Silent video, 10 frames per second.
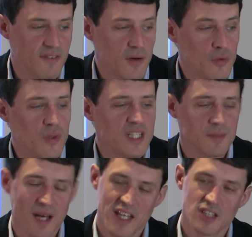risk
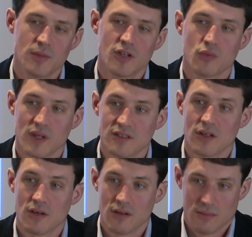management was
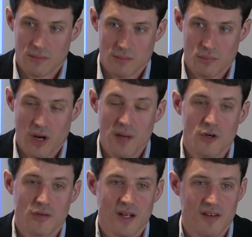a
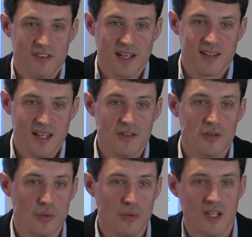primary effect, then
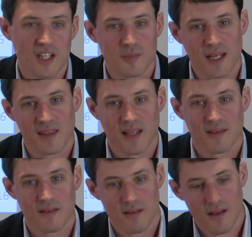you would expect
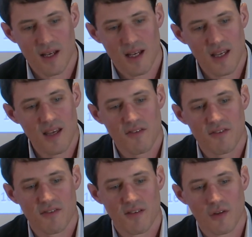that
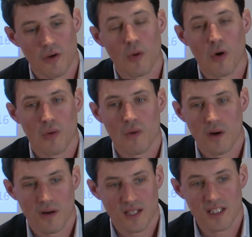if the
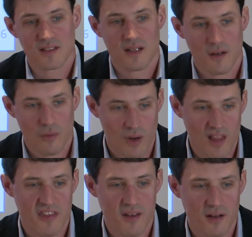borrower is
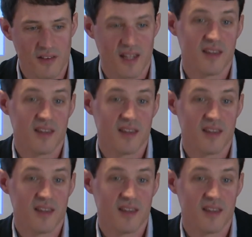wealthier, then